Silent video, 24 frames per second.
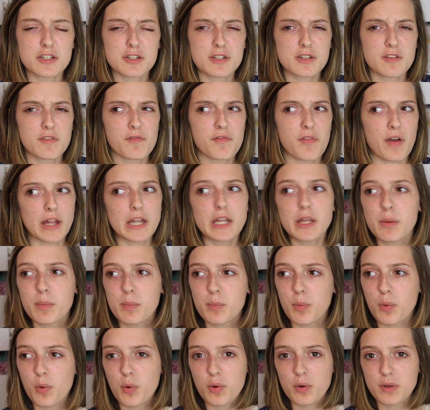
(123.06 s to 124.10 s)
to
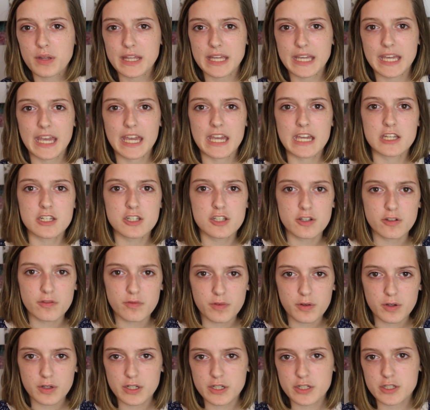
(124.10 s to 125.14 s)
develop more like
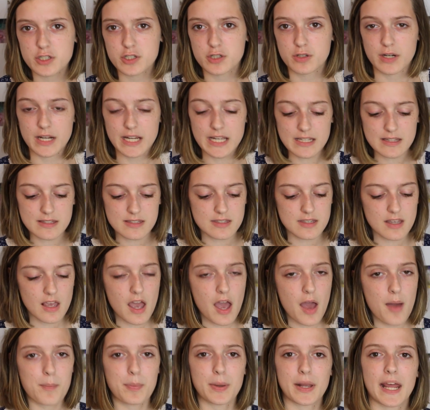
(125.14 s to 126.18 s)
introverted traits,
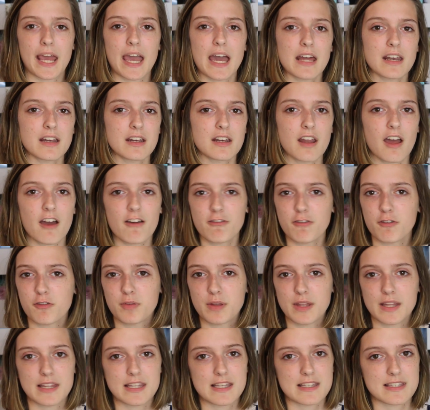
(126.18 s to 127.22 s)
but I had enough of
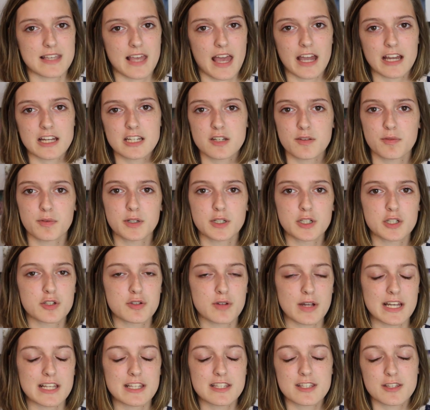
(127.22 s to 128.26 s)
like these extroverted
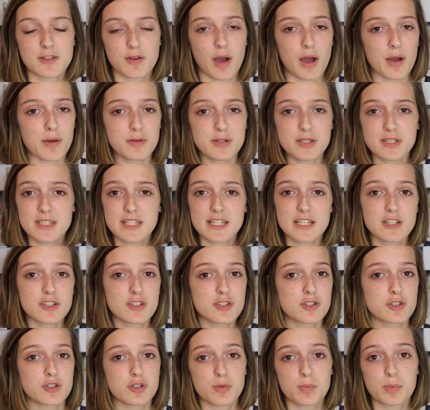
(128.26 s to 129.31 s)
traits, so I was just like
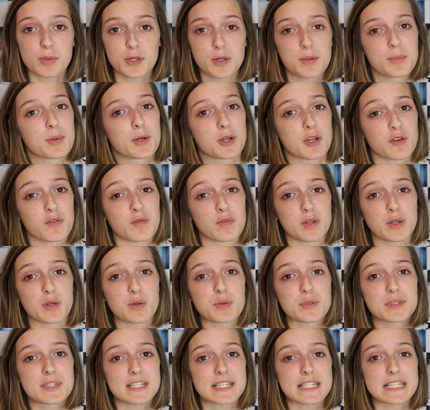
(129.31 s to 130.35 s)
super duper
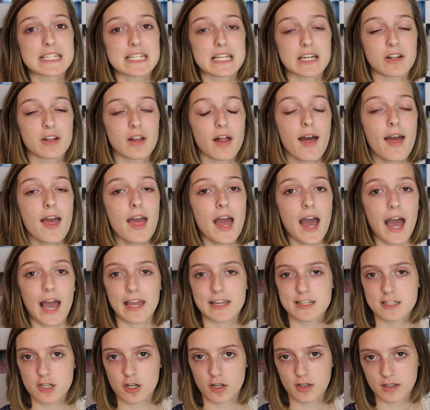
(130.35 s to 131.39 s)
confused until
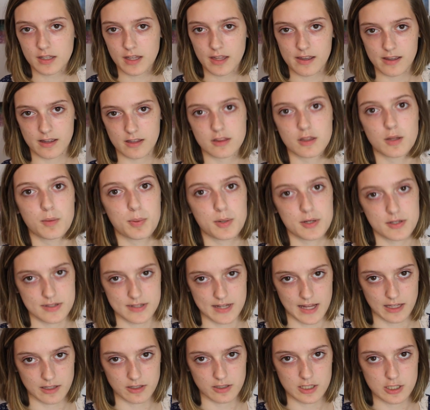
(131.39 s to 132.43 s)
I took like the
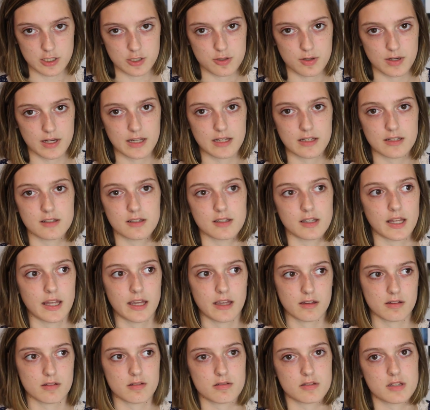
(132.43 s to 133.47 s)
personality trait,
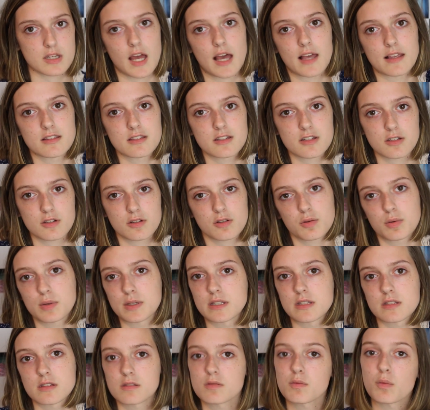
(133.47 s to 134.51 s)
like test,
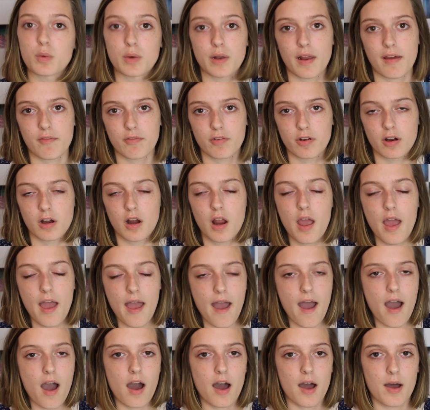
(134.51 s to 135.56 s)
quiz, whatever,
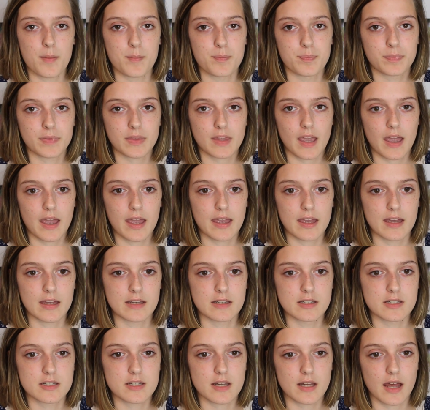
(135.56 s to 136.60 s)
um,
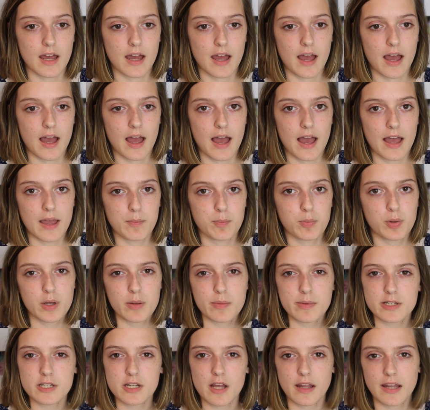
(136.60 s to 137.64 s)
and I
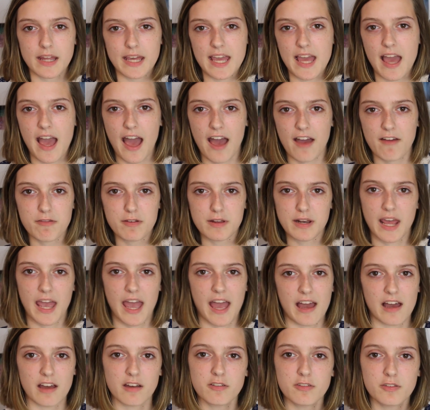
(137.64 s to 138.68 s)
pretty much got like half and
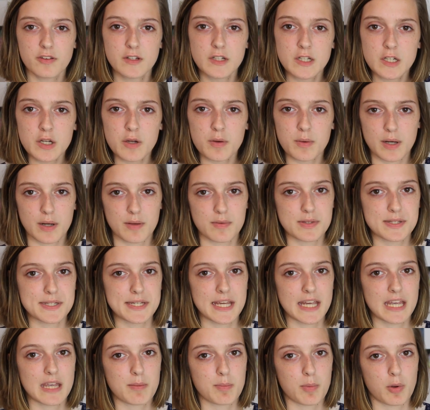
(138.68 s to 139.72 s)
half when I was
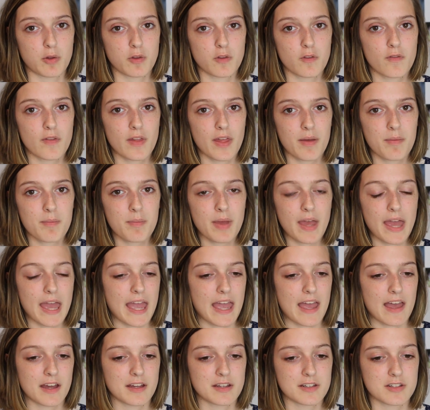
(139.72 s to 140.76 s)
taking both of them,
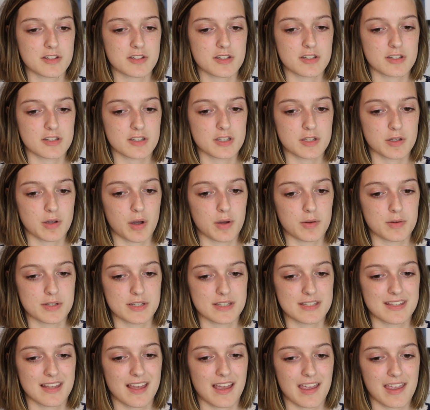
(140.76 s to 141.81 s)
and so I was
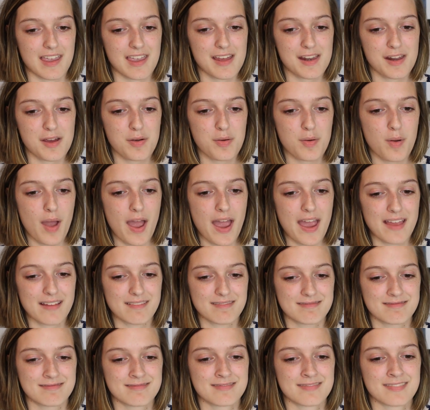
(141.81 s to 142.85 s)
just like, you know what?